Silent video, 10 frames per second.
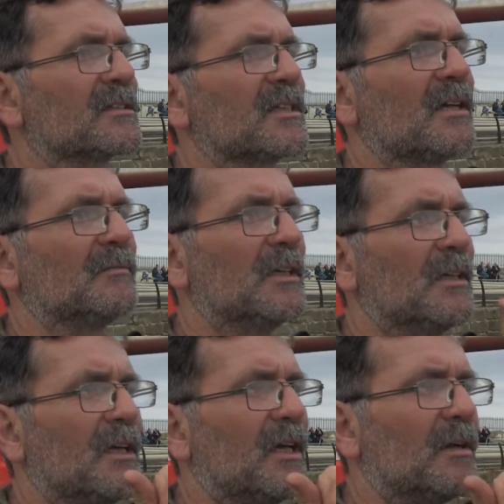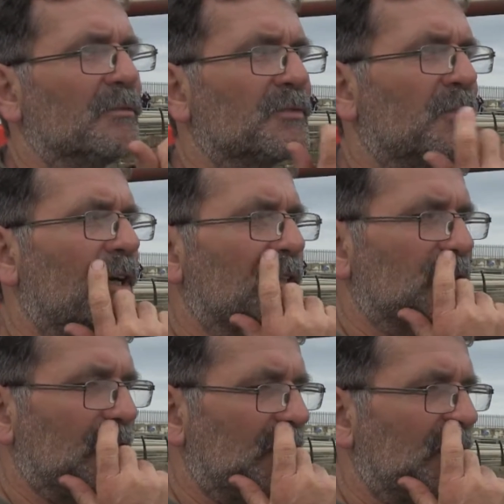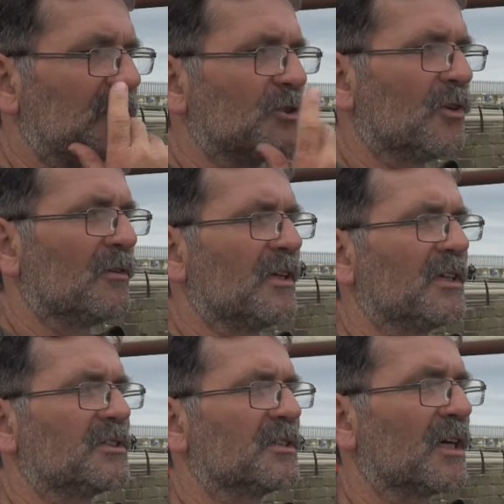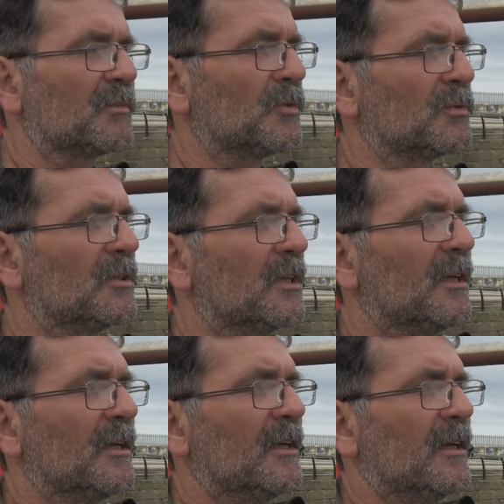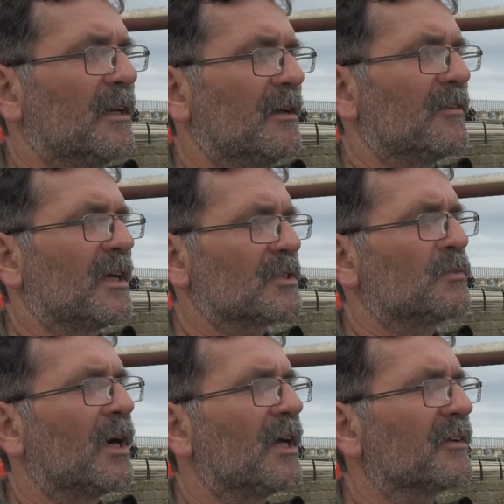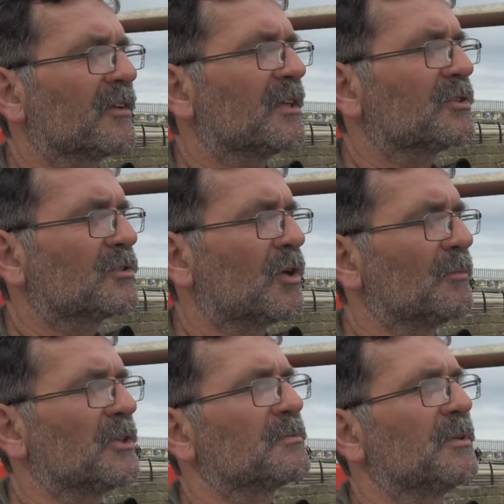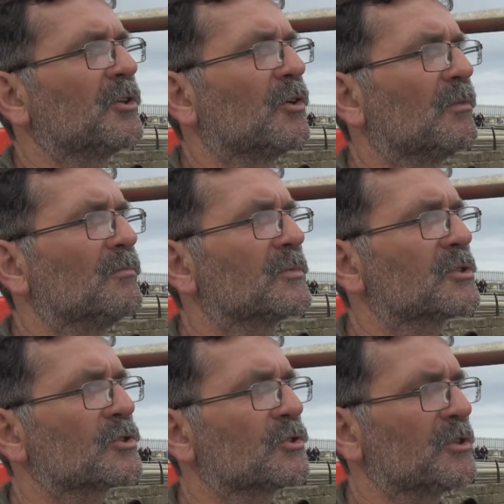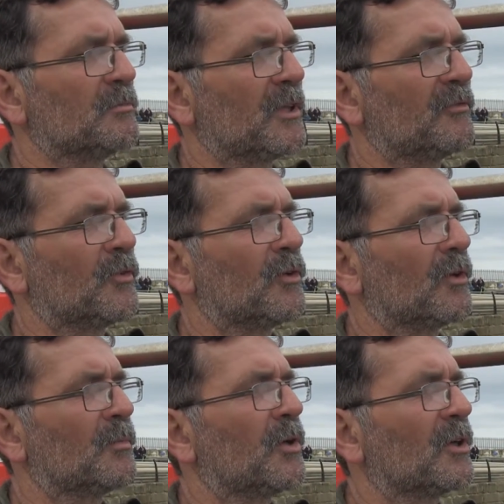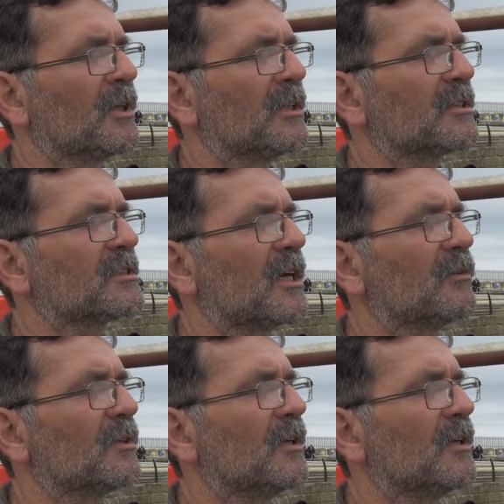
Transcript: To see them, as far as East Shore Village and that, but that's why I think Tommy's become such a big focal point in the town.